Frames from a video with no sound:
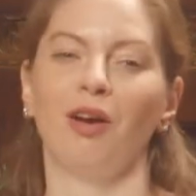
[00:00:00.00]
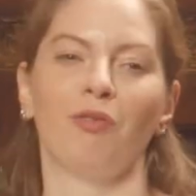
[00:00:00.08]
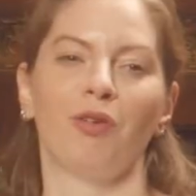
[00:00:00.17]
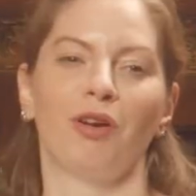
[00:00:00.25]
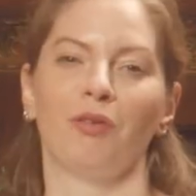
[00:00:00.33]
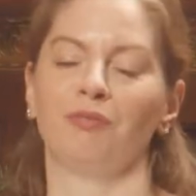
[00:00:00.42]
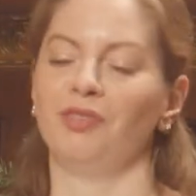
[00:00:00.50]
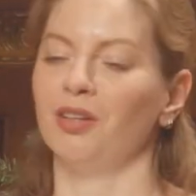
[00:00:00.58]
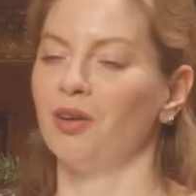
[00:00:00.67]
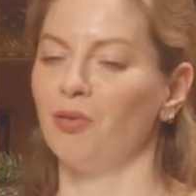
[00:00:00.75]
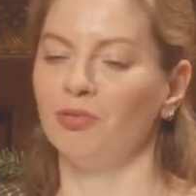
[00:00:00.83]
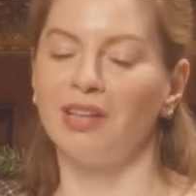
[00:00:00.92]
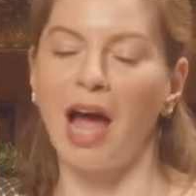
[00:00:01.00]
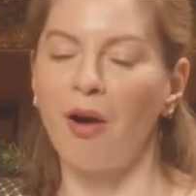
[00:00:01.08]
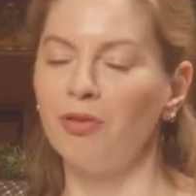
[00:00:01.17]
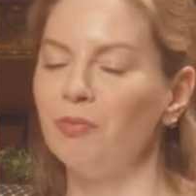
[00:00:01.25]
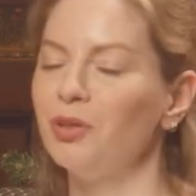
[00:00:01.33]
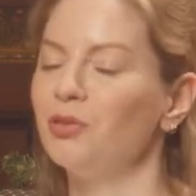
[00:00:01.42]
on a
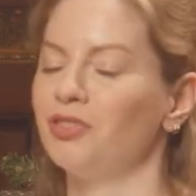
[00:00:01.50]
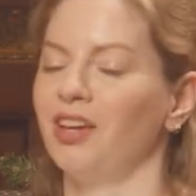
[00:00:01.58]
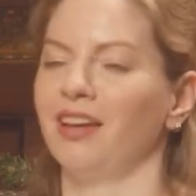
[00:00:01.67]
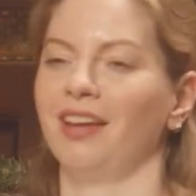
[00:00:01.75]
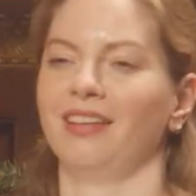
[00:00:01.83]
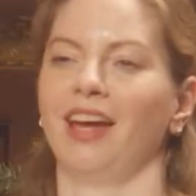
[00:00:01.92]
loud music and